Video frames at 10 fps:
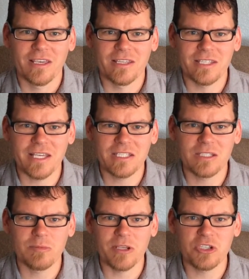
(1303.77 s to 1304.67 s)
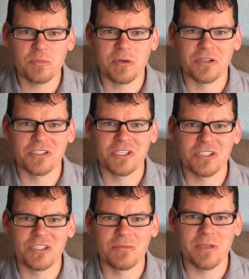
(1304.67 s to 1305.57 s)
It takes a special
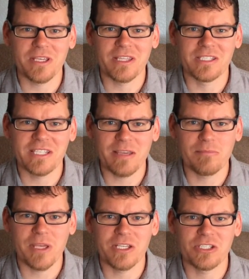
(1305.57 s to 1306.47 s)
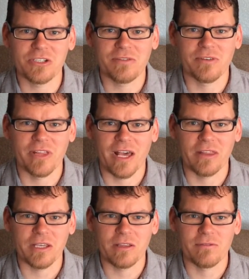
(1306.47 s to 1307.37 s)
person to be in the same ministry for
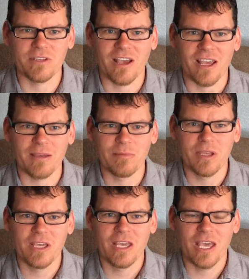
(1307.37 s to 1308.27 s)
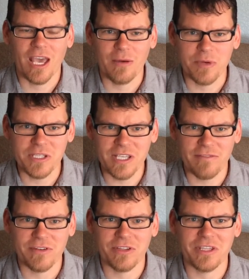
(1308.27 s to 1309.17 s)
that length of time, and we
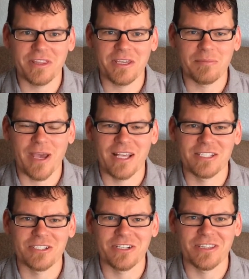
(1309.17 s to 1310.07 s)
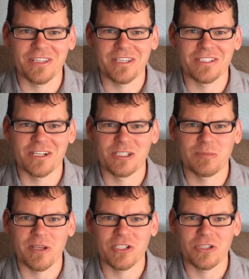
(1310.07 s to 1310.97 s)
definitely think Pastor and Liz are
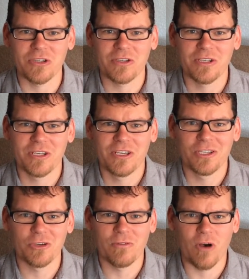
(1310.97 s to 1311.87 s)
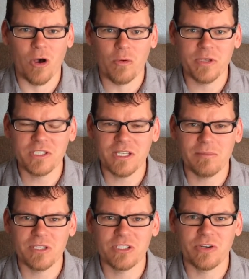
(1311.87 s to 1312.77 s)
special. You have always
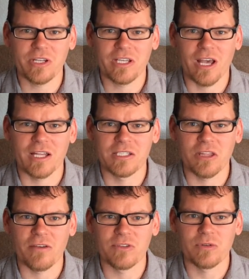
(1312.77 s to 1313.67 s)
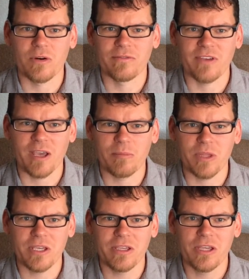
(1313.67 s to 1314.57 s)
demonstrated God's love to our
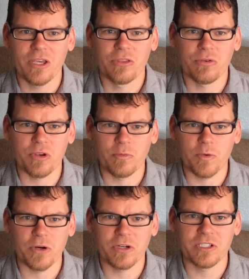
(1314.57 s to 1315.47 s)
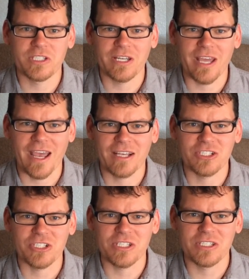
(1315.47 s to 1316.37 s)
family through your words and
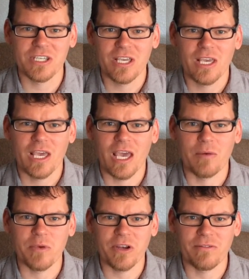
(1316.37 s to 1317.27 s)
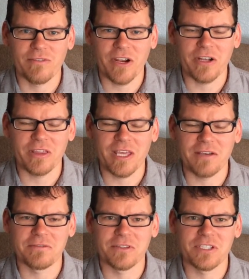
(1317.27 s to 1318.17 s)
actions, and we are very
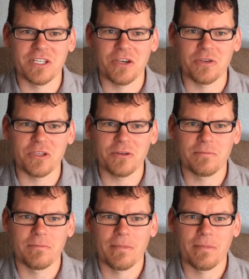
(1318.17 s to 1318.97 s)
thankful to know you.